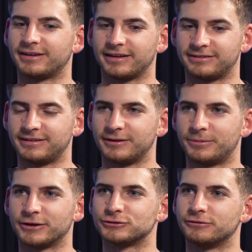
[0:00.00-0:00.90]
I see a
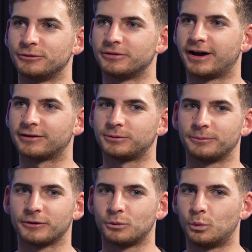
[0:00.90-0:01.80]
picture of you in the hospital. I'm
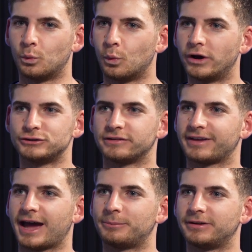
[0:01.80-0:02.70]
like, what just
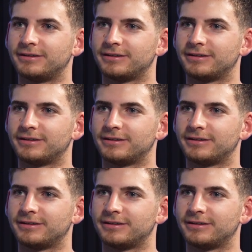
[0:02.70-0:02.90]
happened?